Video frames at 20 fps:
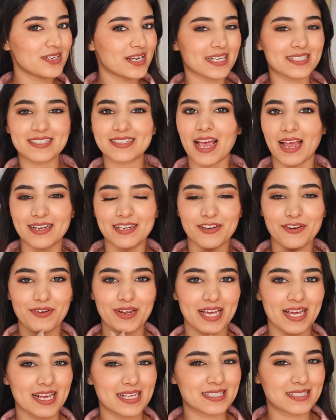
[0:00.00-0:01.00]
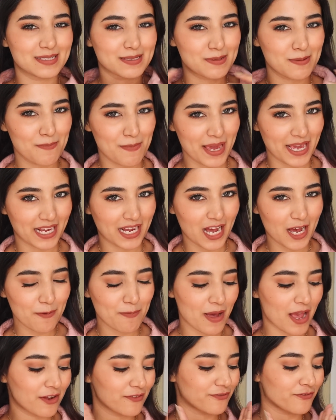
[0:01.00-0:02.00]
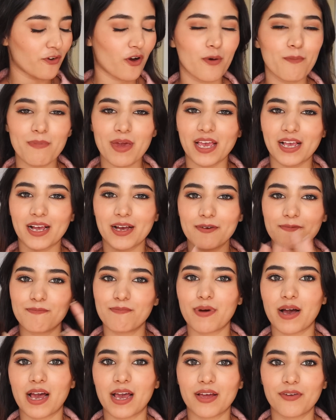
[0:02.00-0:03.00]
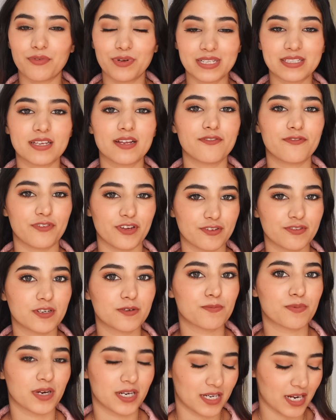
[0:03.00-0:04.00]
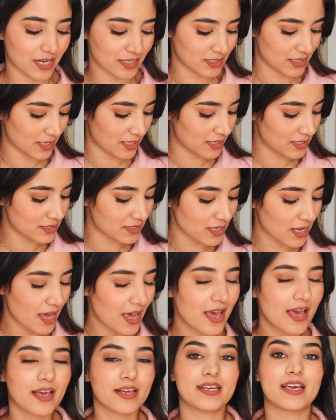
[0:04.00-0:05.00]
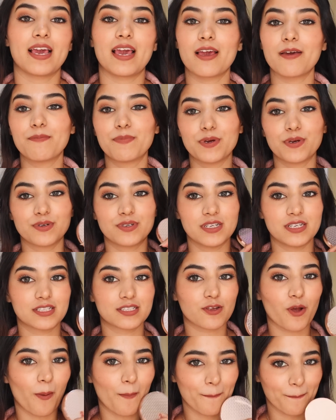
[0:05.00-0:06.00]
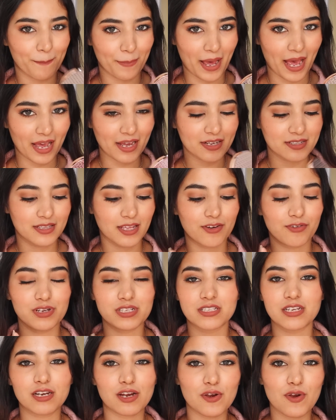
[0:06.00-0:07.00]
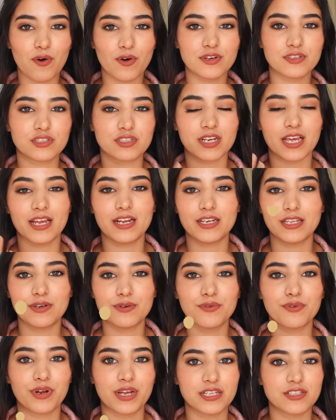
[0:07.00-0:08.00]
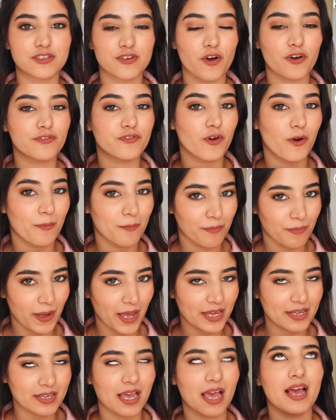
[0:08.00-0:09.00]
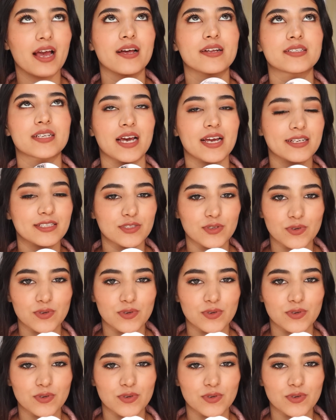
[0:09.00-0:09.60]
the next category is makeup, and for makeup my recent favorite product is K-Beauty's compact. They recently launched a new range of compact and I